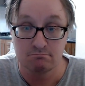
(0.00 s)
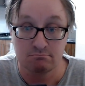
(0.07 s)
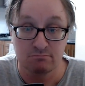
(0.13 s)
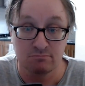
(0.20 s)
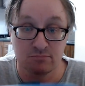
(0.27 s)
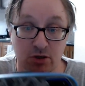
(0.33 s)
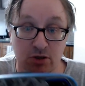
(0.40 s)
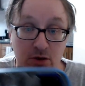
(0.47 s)

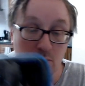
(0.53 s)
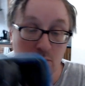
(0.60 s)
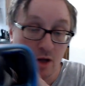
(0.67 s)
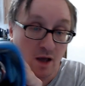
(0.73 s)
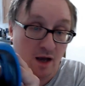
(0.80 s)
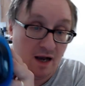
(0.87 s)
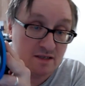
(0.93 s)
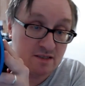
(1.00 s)
So
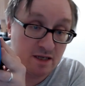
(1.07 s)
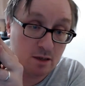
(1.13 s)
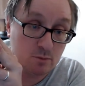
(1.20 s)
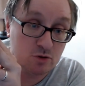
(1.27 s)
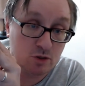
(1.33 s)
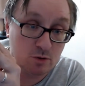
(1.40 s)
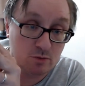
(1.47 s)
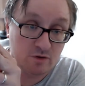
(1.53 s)
I said I
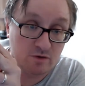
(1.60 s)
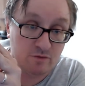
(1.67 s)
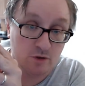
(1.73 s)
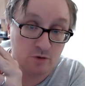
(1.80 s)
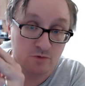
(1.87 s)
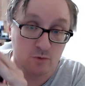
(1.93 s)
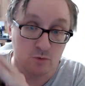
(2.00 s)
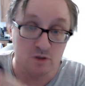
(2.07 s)
would do a
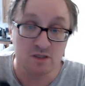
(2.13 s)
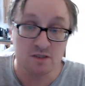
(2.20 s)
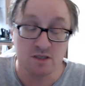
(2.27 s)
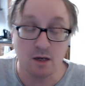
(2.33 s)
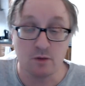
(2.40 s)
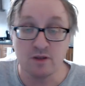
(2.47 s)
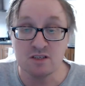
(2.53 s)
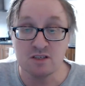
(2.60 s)
review for it.
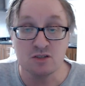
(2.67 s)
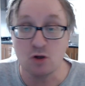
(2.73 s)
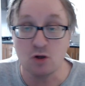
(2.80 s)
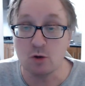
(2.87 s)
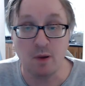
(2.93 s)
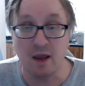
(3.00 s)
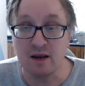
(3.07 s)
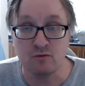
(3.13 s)
Now, this is not a
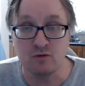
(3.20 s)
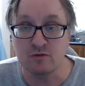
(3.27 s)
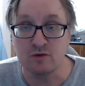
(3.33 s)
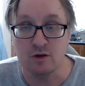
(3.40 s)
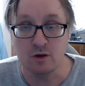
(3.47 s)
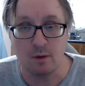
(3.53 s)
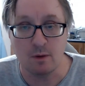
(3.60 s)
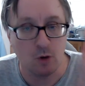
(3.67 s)
paid
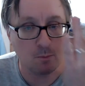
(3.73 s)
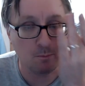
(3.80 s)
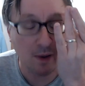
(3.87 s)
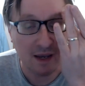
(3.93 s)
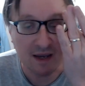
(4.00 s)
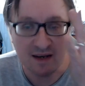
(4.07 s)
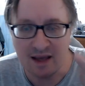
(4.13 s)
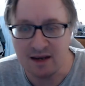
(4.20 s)
review. I'm not
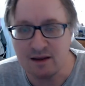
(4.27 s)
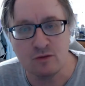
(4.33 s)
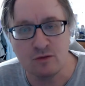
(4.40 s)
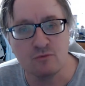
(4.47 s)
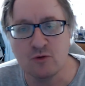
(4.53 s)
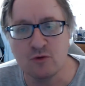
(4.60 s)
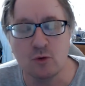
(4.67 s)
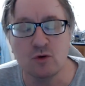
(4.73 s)
paid
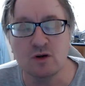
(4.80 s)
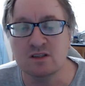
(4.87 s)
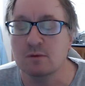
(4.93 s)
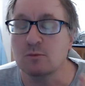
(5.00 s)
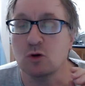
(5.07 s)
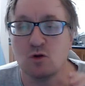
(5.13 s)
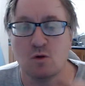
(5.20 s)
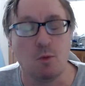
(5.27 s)
anything for it.
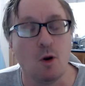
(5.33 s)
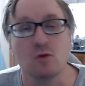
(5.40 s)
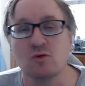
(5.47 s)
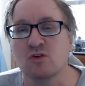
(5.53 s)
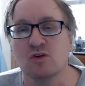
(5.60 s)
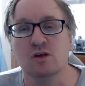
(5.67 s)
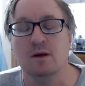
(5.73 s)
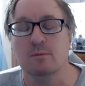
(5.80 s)
I'm not
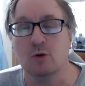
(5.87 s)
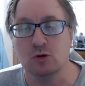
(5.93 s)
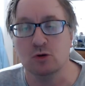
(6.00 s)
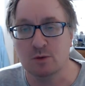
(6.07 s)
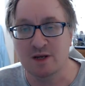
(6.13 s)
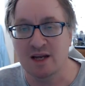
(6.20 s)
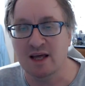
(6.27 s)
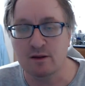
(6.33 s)
sponsored. I'm not
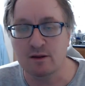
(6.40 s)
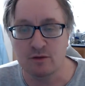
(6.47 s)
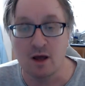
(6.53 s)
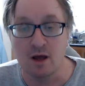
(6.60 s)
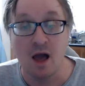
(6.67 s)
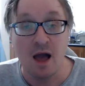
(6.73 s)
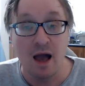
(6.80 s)
doing anything.